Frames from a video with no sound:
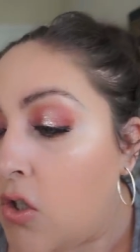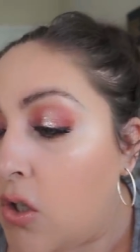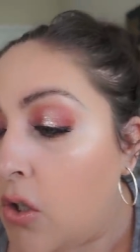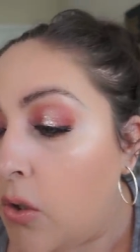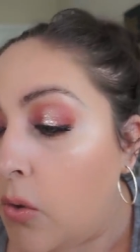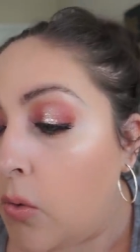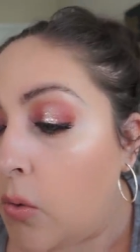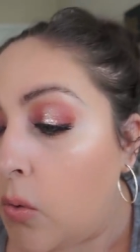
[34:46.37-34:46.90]

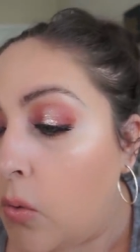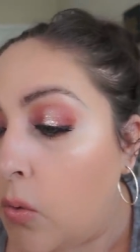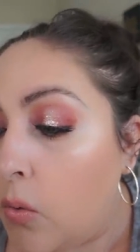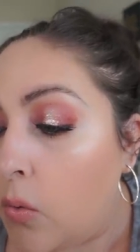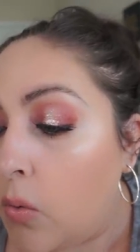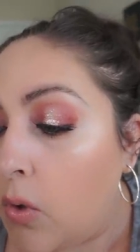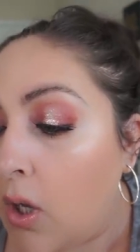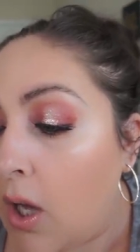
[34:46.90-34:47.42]

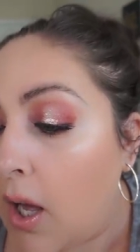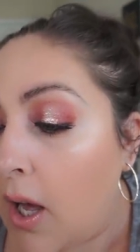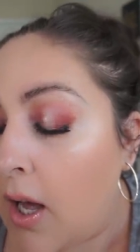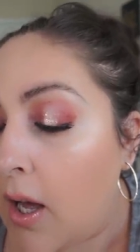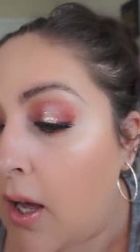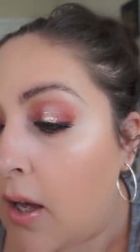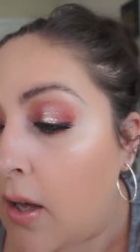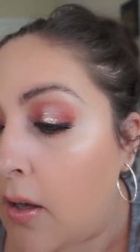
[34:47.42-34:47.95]
to
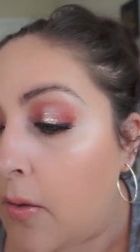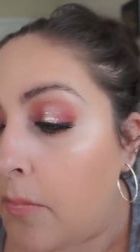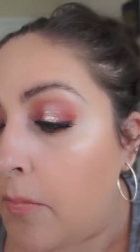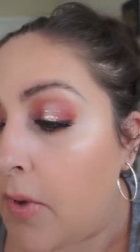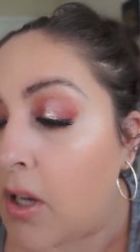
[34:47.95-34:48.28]
um,